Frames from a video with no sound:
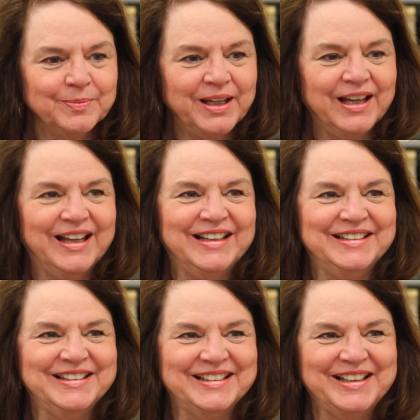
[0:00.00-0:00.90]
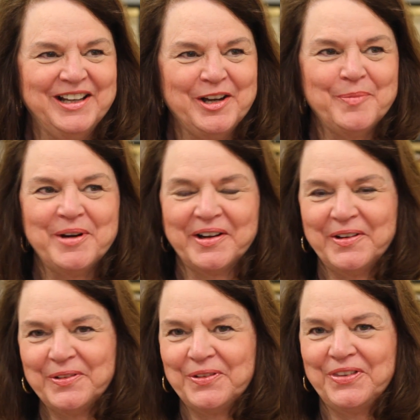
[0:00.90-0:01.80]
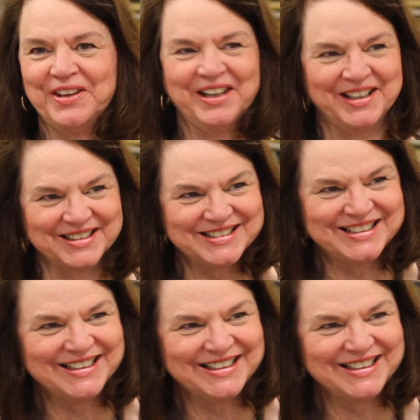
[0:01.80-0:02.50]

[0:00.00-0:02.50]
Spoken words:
band, among other things.